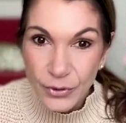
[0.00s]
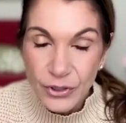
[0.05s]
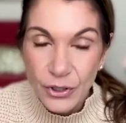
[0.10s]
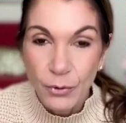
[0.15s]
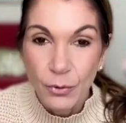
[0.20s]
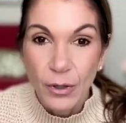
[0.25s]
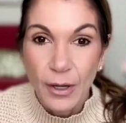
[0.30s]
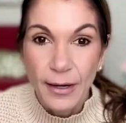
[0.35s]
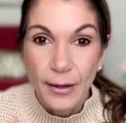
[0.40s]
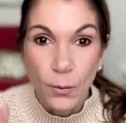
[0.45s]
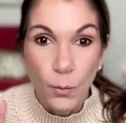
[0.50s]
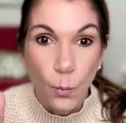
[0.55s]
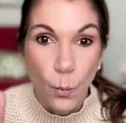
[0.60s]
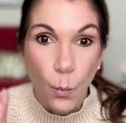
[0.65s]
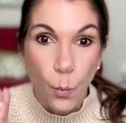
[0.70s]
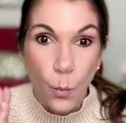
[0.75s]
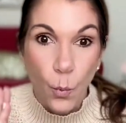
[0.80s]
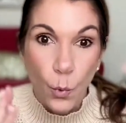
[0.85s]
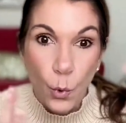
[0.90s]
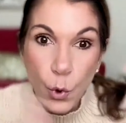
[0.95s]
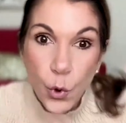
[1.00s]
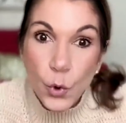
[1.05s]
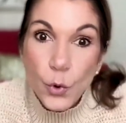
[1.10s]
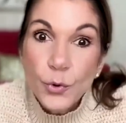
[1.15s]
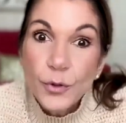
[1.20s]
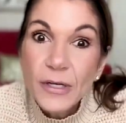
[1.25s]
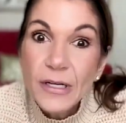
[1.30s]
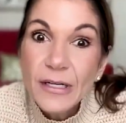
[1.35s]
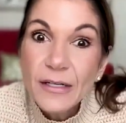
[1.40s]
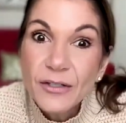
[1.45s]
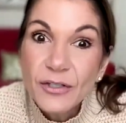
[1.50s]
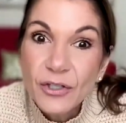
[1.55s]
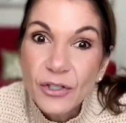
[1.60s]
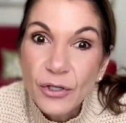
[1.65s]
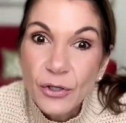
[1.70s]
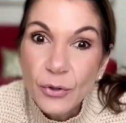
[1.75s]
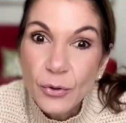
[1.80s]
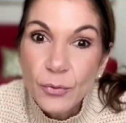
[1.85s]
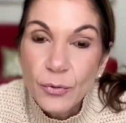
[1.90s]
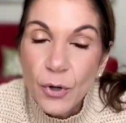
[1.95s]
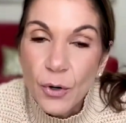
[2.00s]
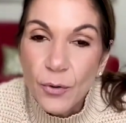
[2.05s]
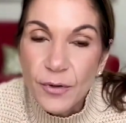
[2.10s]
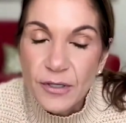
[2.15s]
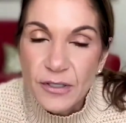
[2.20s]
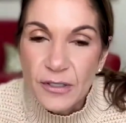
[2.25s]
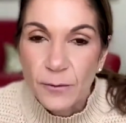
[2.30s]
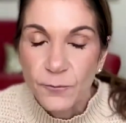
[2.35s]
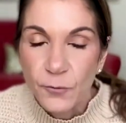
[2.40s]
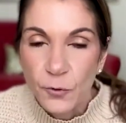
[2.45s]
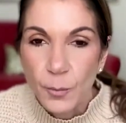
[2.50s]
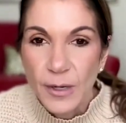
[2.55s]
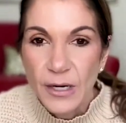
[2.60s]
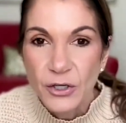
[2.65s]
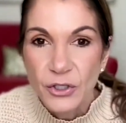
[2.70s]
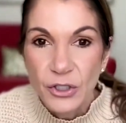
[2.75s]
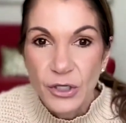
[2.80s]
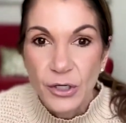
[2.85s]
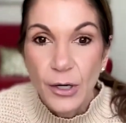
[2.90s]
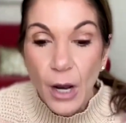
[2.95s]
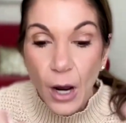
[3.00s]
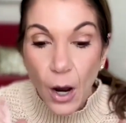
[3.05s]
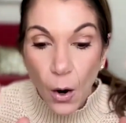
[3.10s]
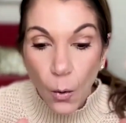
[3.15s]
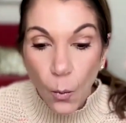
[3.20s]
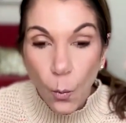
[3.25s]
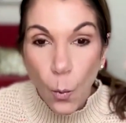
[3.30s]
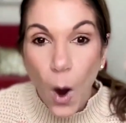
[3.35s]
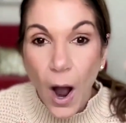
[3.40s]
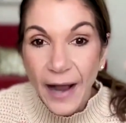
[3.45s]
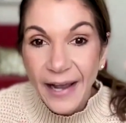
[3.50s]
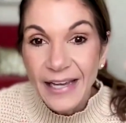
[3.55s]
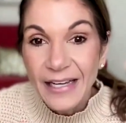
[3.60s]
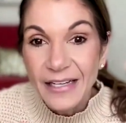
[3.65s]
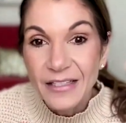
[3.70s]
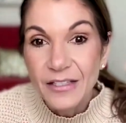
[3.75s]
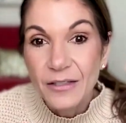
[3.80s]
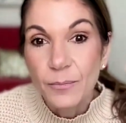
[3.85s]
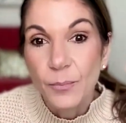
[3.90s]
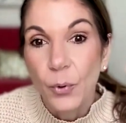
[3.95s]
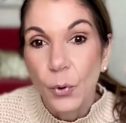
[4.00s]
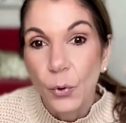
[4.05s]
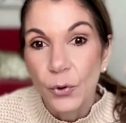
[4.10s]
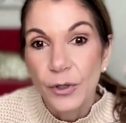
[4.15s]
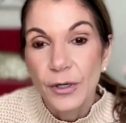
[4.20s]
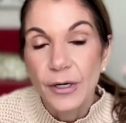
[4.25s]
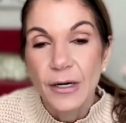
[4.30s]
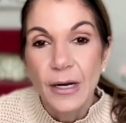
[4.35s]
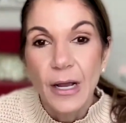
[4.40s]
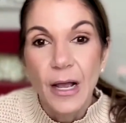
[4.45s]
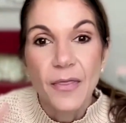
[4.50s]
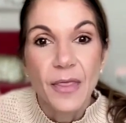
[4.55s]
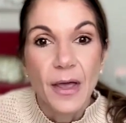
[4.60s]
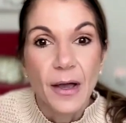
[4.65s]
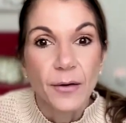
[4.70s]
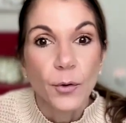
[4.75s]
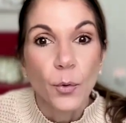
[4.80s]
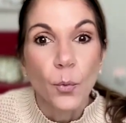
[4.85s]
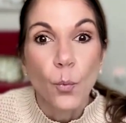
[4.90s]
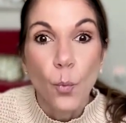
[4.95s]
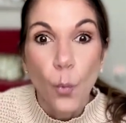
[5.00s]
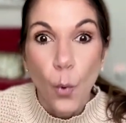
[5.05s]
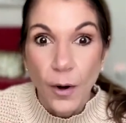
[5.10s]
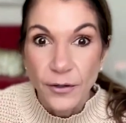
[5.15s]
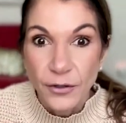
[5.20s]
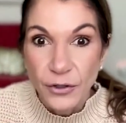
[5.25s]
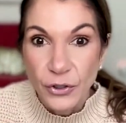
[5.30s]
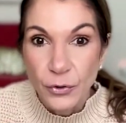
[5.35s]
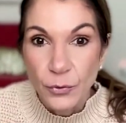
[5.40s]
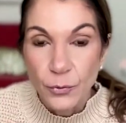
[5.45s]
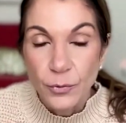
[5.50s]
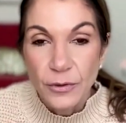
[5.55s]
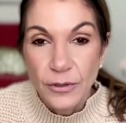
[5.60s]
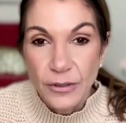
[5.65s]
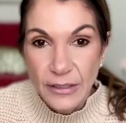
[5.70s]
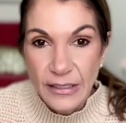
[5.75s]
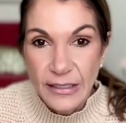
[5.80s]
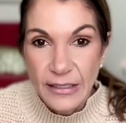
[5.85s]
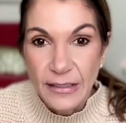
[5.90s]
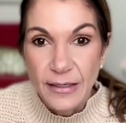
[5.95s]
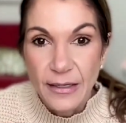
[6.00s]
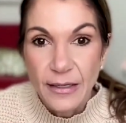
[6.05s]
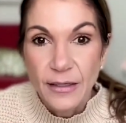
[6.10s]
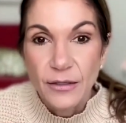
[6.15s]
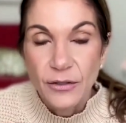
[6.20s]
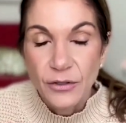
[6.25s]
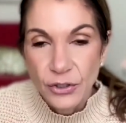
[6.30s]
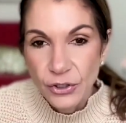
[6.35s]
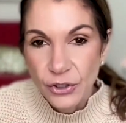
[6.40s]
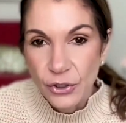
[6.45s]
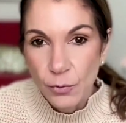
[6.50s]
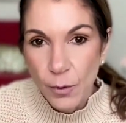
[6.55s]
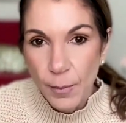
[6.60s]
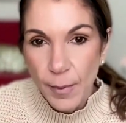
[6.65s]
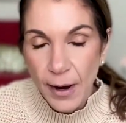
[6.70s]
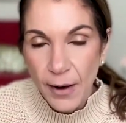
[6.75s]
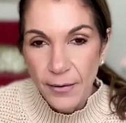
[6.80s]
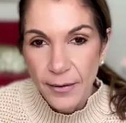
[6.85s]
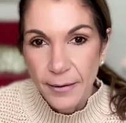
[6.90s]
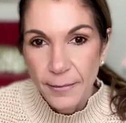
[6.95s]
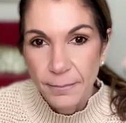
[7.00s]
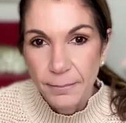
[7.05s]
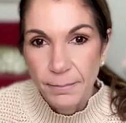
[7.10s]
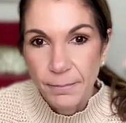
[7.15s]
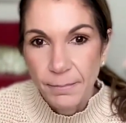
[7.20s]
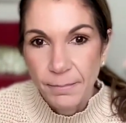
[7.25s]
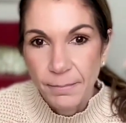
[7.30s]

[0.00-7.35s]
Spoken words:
So like, who needs to know this information, why it's important, and then what you need to do about it.